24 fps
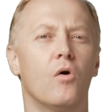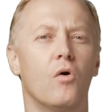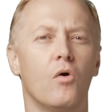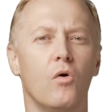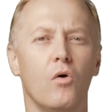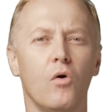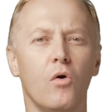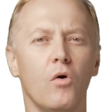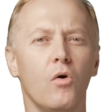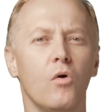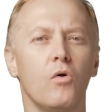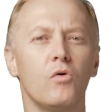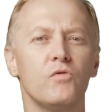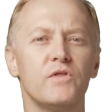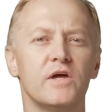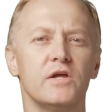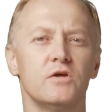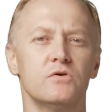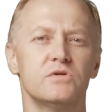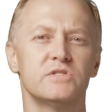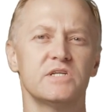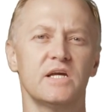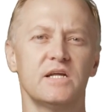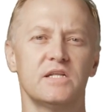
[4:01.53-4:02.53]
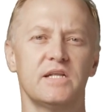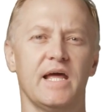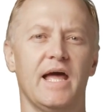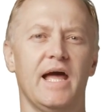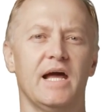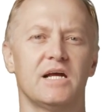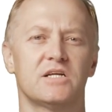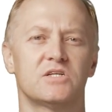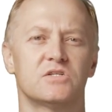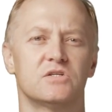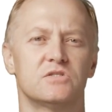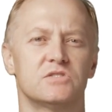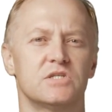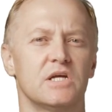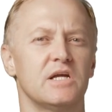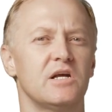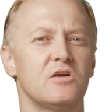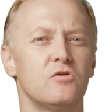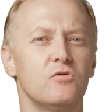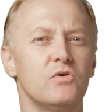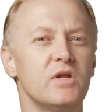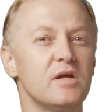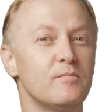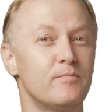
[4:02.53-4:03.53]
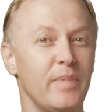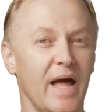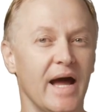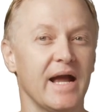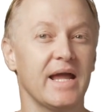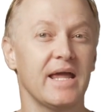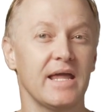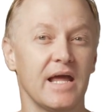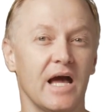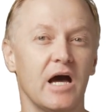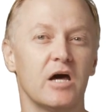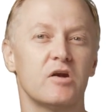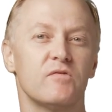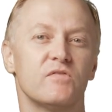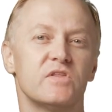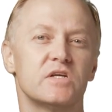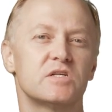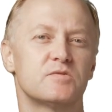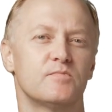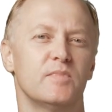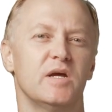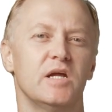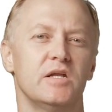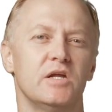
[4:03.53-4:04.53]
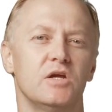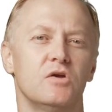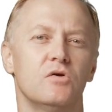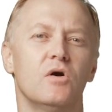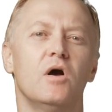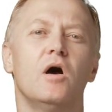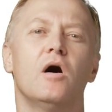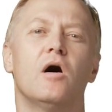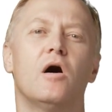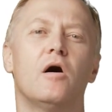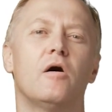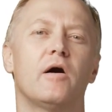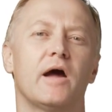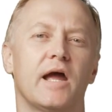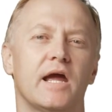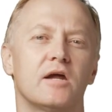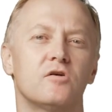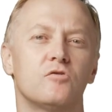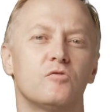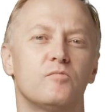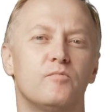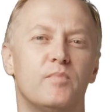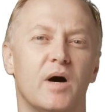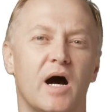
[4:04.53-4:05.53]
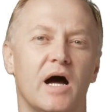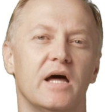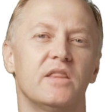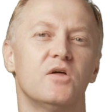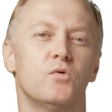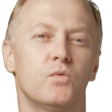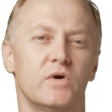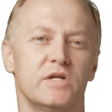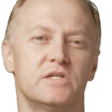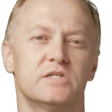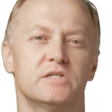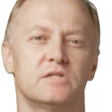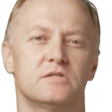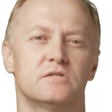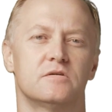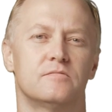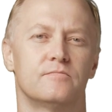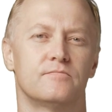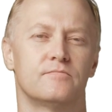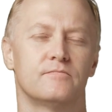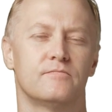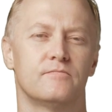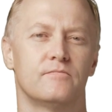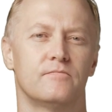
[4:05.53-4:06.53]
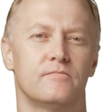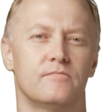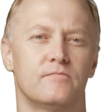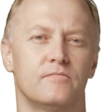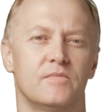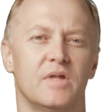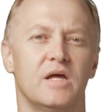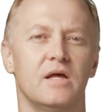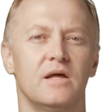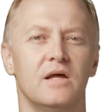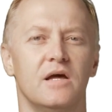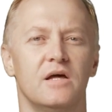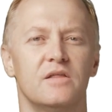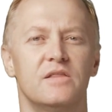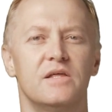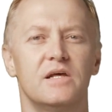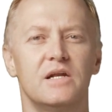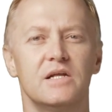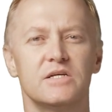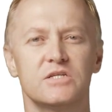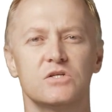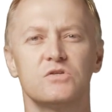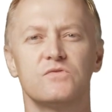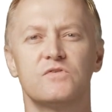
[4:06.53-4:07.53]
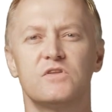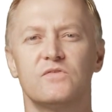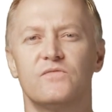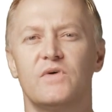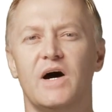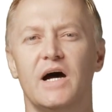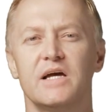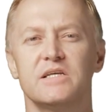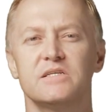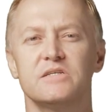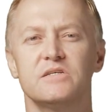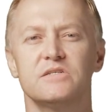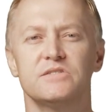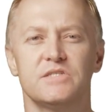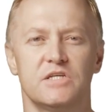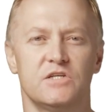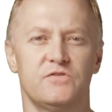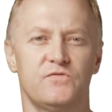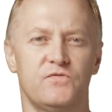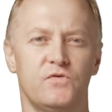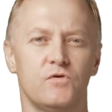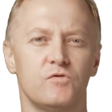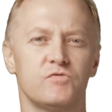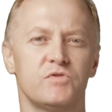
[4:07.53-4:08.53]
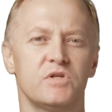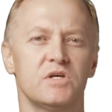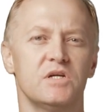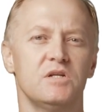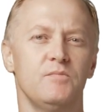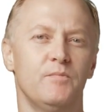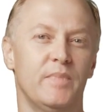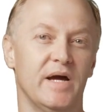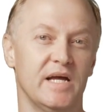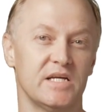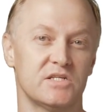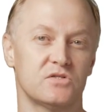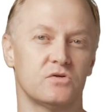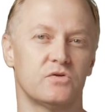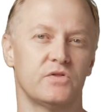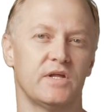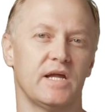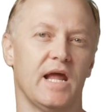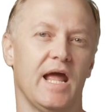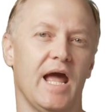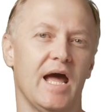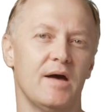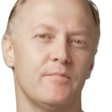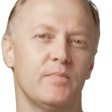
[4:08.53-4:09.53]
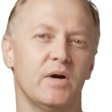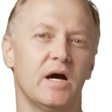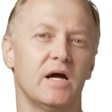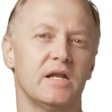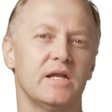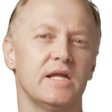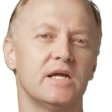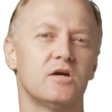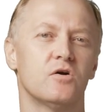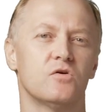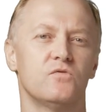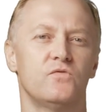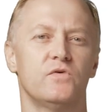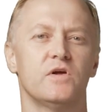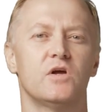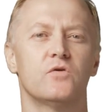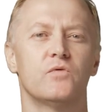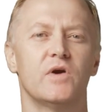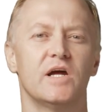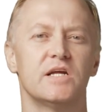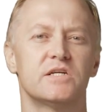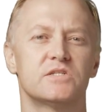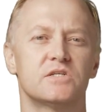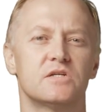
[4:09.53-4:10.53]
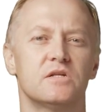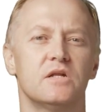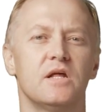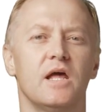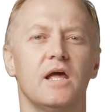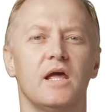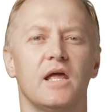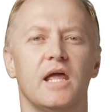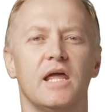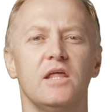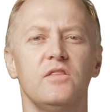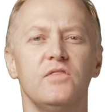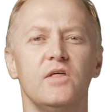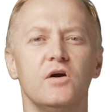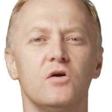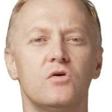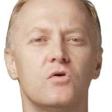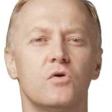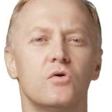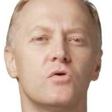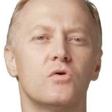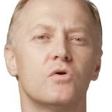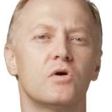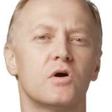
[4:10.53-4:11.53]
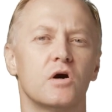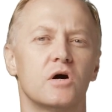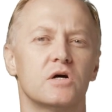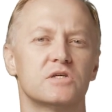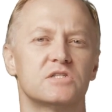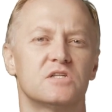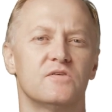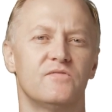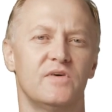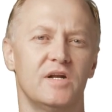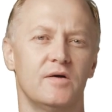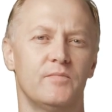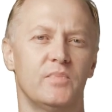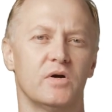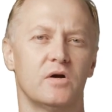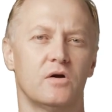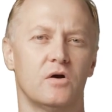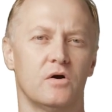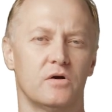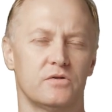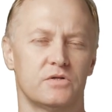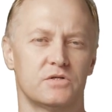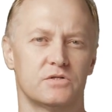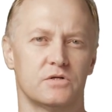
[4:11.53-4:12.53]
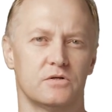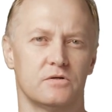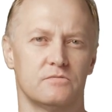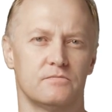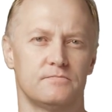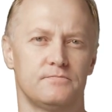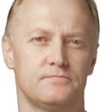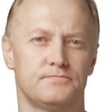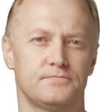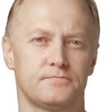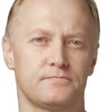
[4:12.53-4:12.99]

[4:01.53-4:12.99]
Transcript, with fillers: All the user interactions, including backing out of this menu, are handled by the widget. The list of devices is filtered based on the app ID configuration in the Google Cast Developer Console.